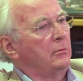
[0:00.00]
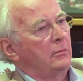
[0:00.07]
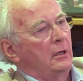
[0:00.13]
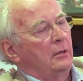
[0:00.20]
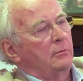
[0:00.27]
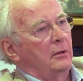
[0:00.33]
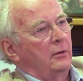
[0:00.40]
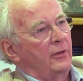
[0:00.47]

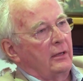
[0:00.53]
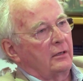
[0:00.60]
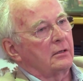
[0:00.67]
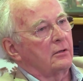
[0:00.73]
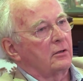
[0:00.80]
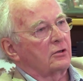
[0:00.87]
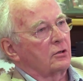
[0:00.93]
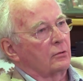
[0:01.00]

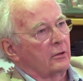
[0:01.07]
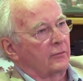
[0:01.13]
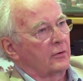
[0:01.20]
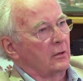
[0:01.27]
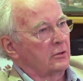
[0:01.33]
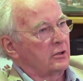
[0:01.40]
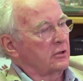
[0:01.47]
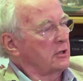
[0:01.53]
the sort of
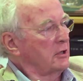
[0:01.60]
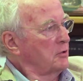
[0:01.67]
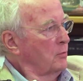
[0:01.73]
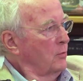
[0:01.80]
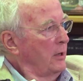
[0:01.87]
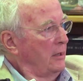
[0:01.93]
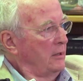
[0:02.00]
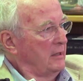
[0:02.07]
consciousness
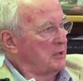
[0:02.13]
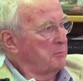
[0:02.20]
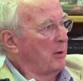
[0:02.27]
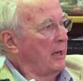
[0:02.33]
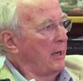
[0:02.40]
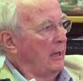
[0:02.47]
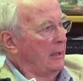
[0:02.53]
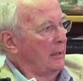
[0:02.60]
we're
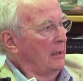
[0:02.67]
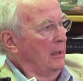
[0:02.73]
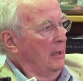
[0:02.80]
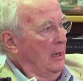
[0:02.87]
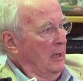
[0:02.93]
displaying